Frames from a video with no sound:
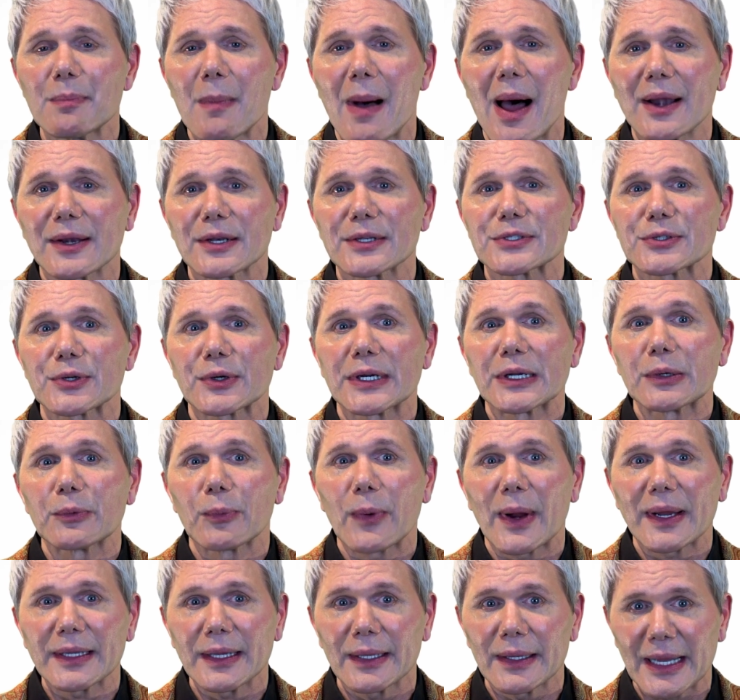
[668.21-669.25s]
monitoring
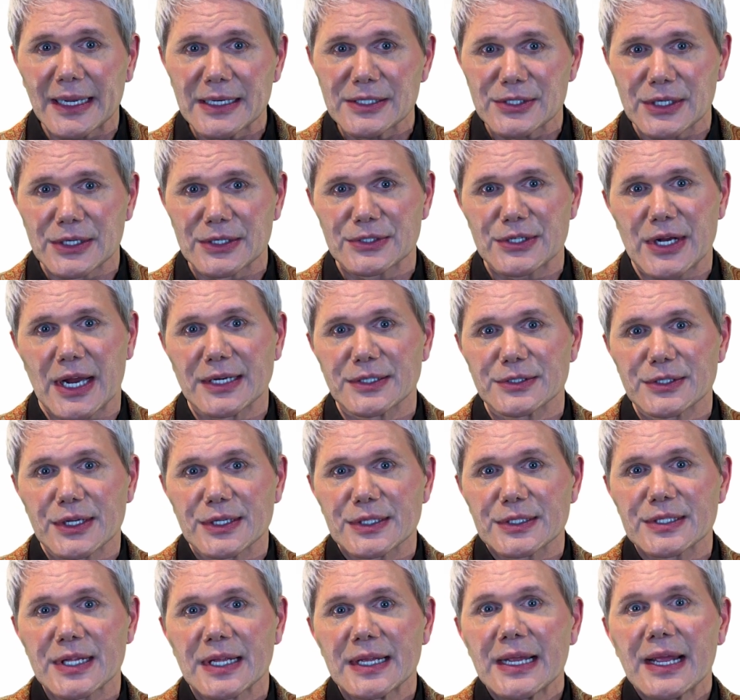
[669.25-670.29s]
regulation
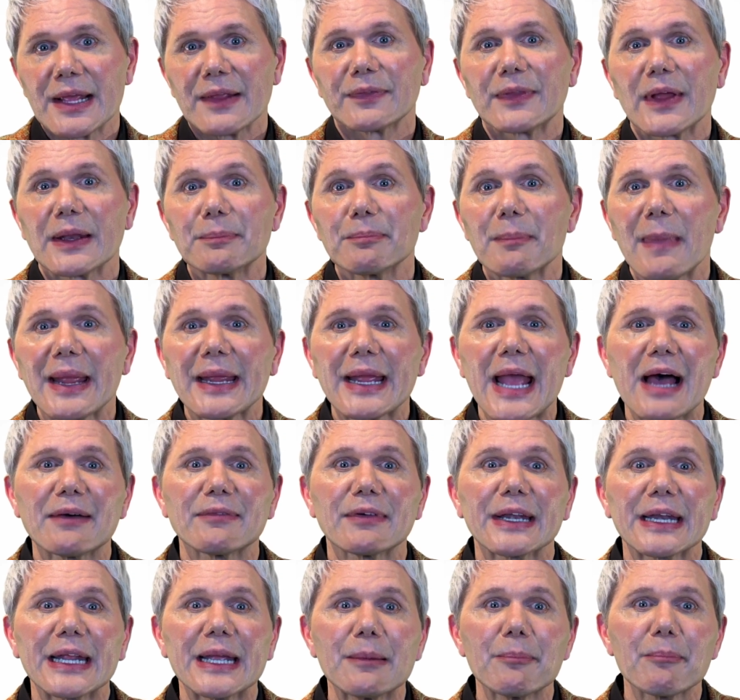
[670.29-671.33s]
changes that may have
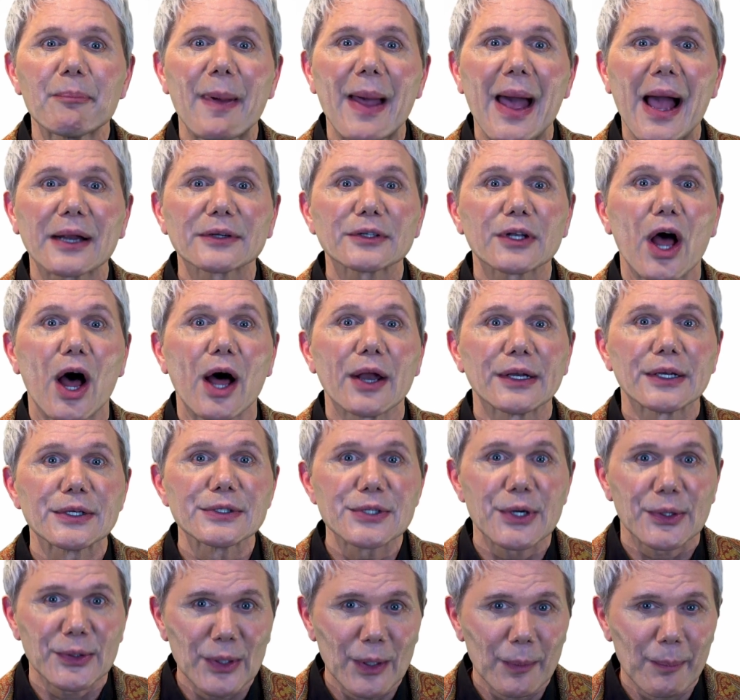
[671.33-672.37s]
an impact on
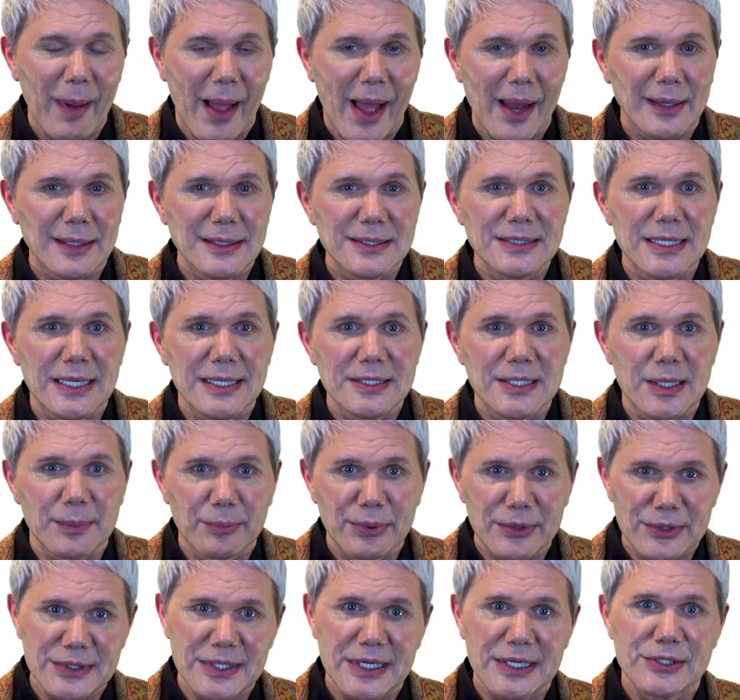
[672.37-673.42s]
internal policies and
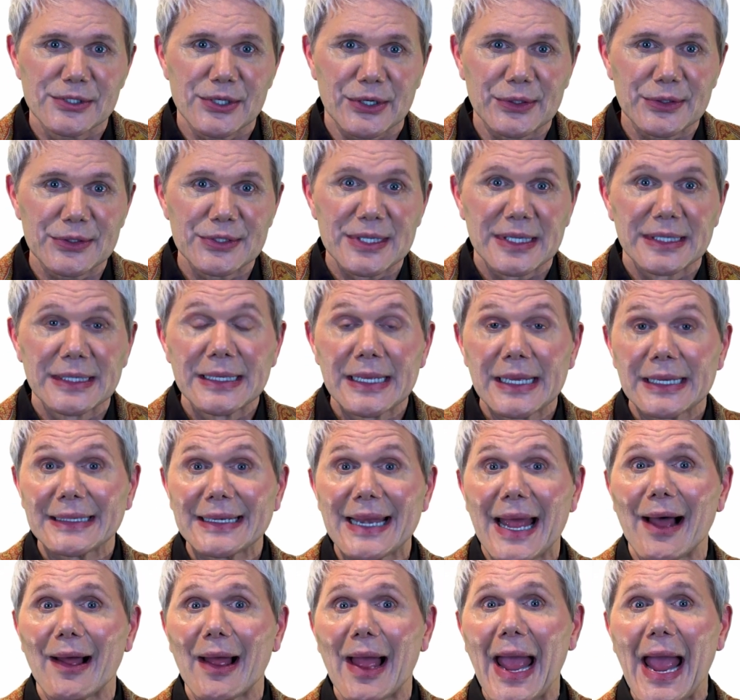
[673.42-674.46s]
procedures.
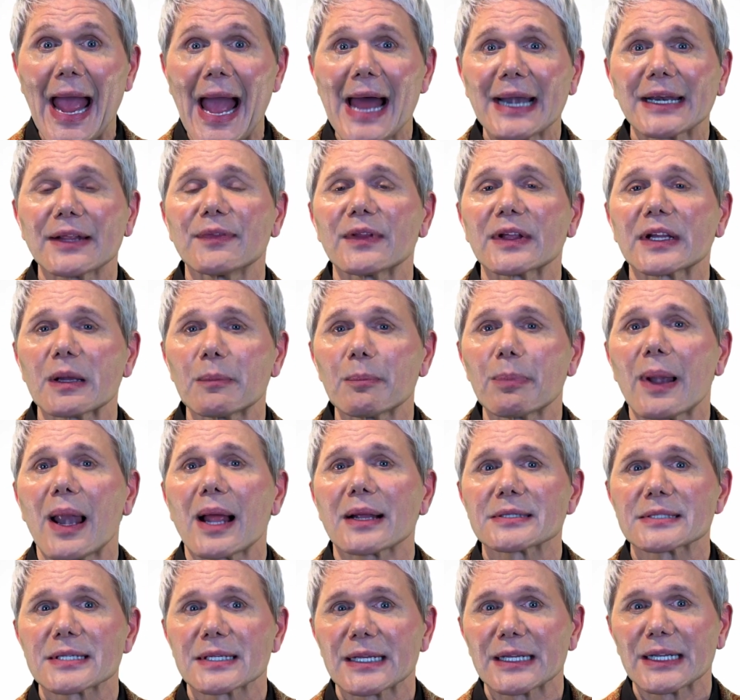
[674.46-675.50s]
Now, add in the
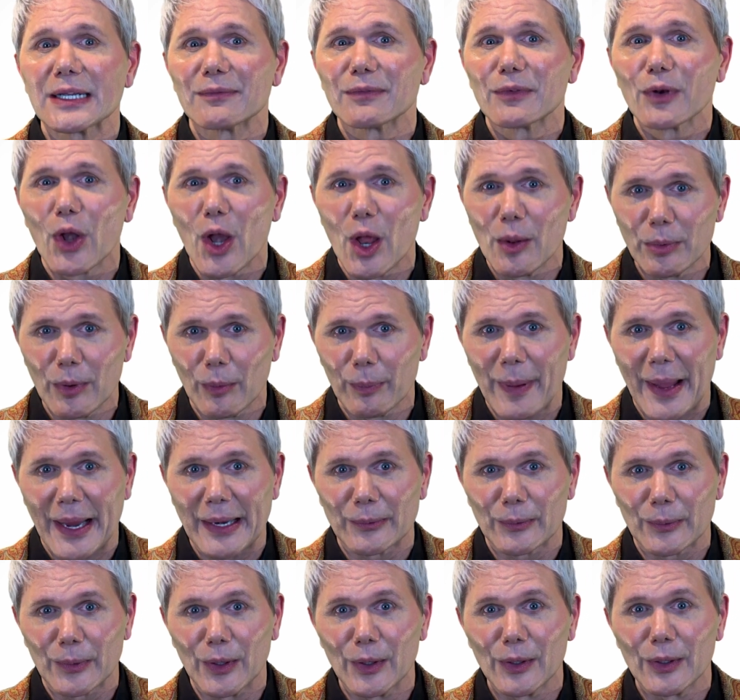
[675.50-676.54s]
complexity of global
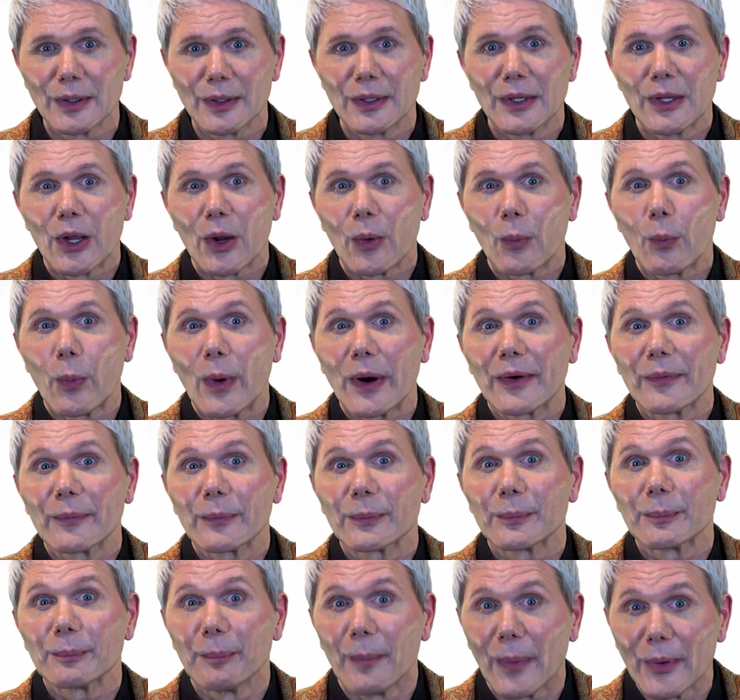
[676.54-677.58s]
payroll, where
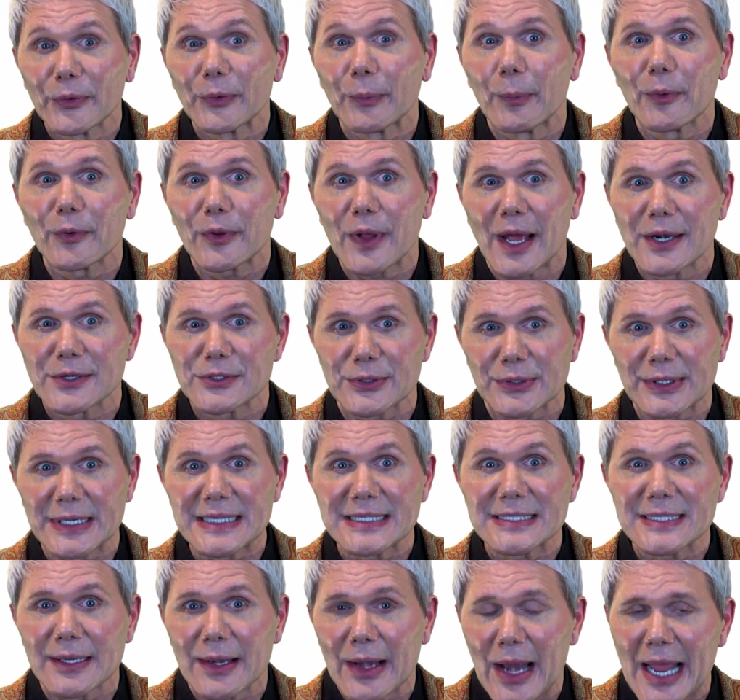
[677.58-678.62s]
multiple
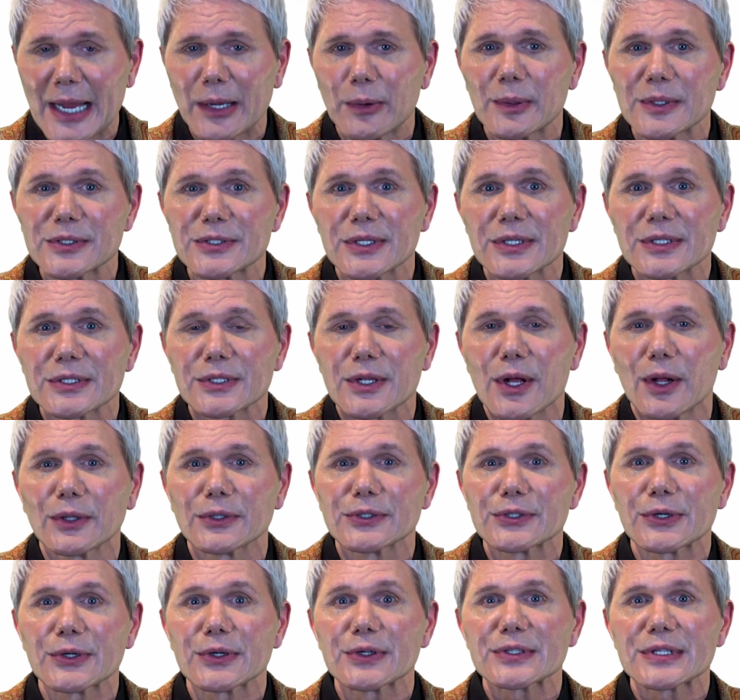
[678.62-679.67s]
countries, languages,
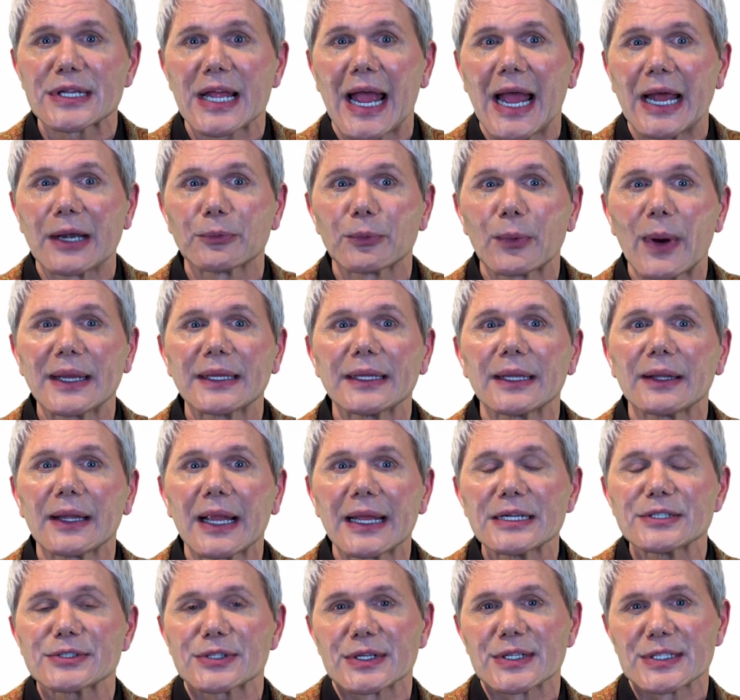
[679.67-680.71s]
cultures, and
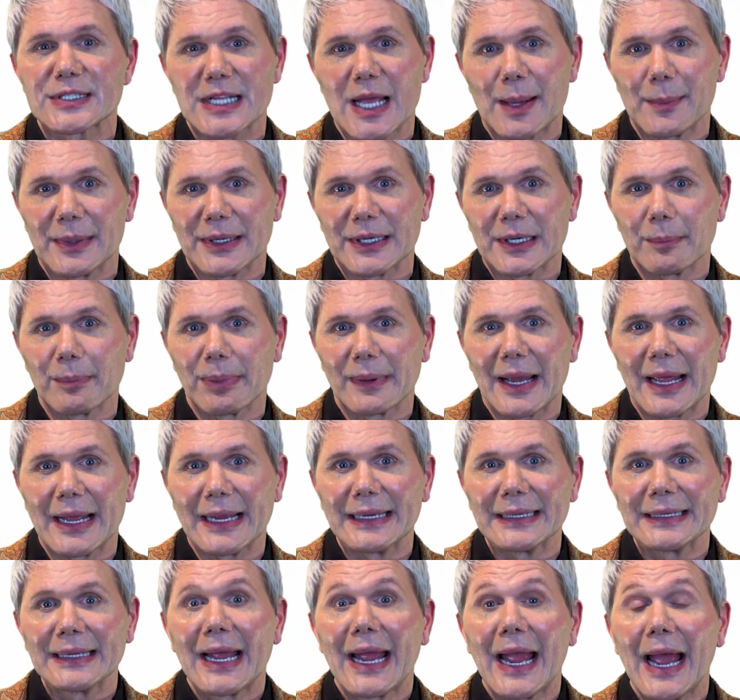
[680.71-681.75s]
regulations come into
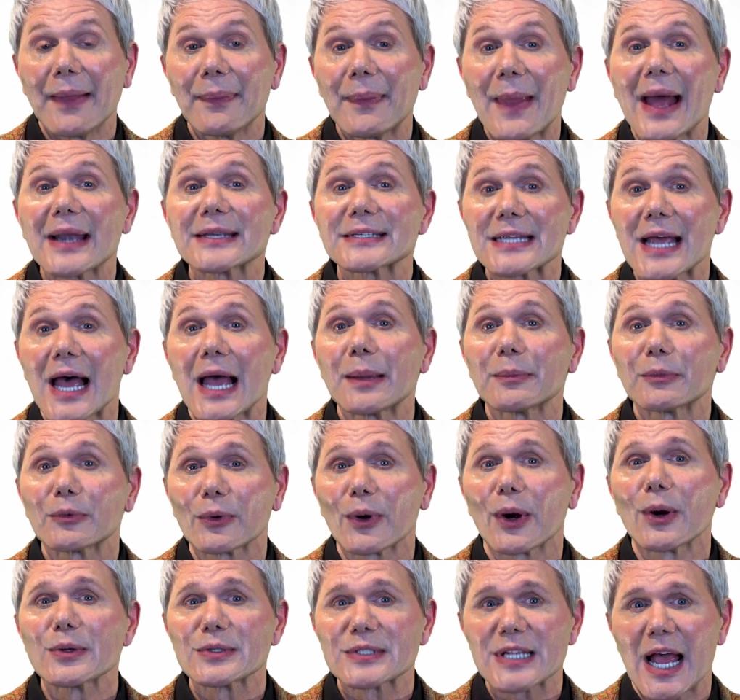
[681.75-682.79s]
play, and that time
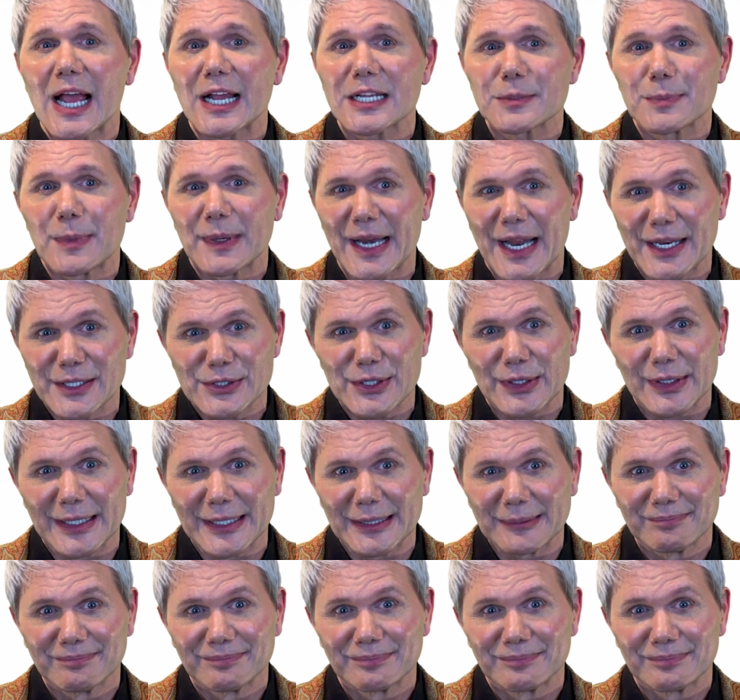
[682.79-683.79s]
grows exponentially.